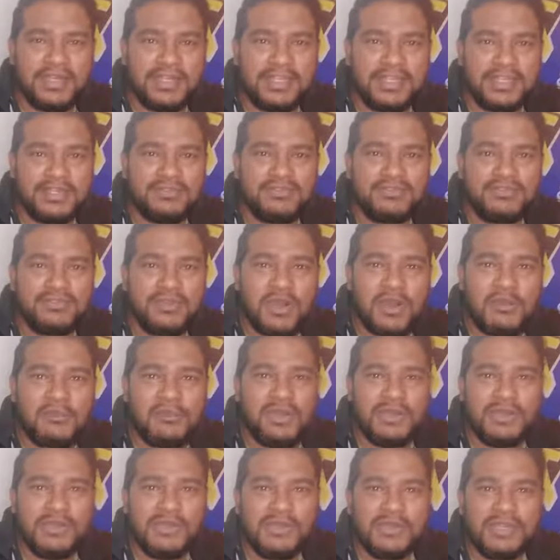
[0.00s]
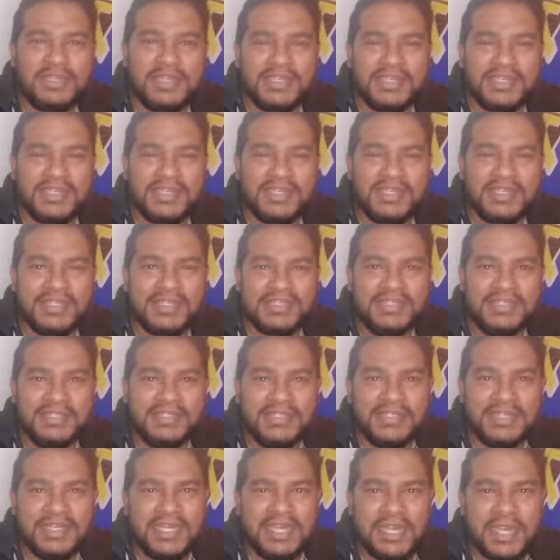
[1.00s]
informal looking
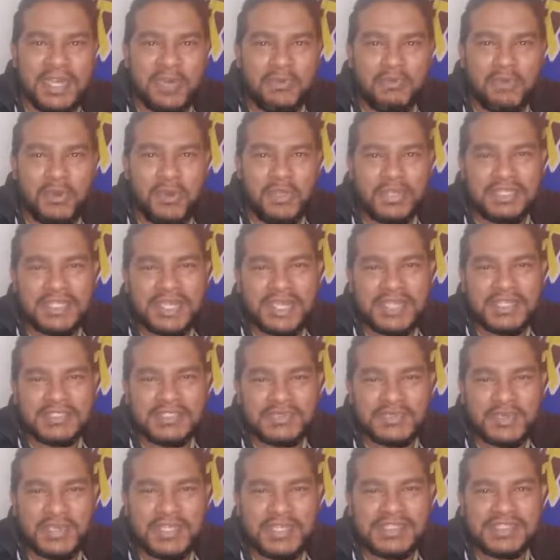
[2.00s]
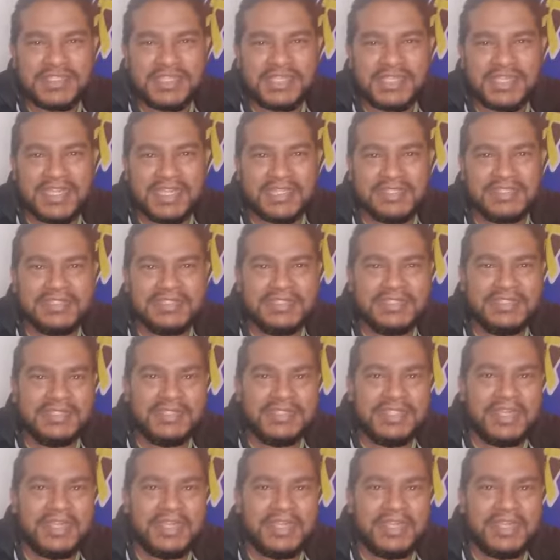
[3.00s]
podcast once again.